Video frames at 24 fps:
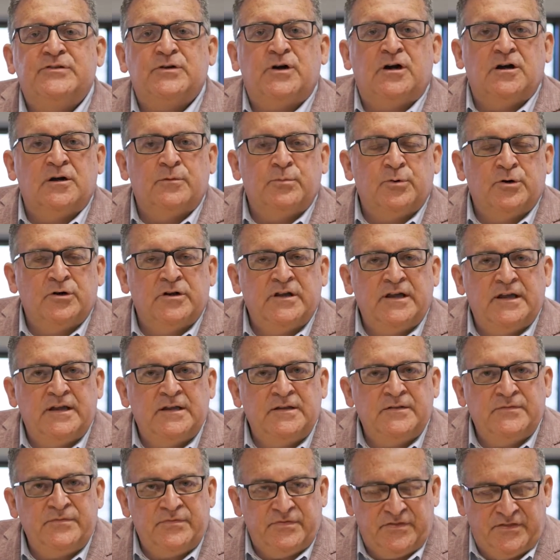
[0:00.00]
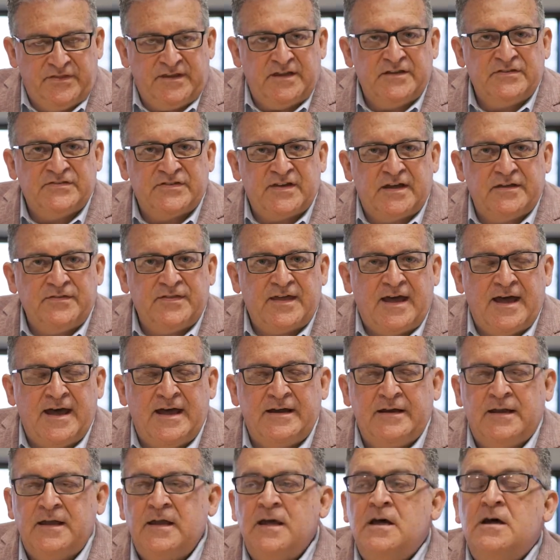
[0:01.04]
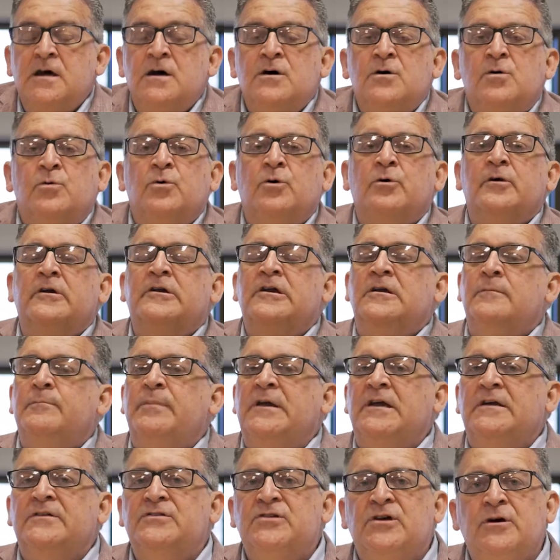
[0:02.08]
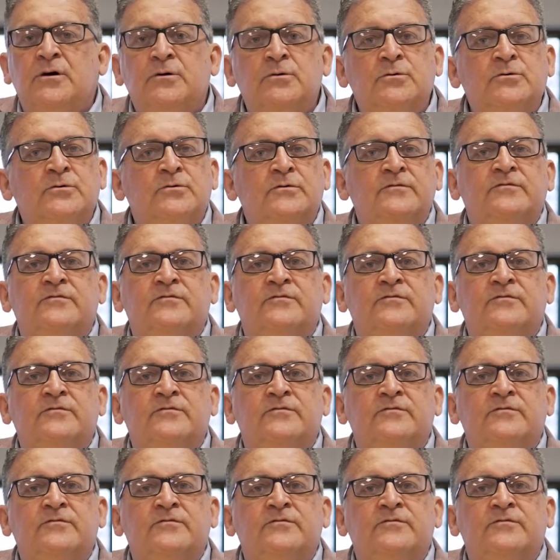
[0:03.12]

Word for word: artwork, and things like that or it can be a total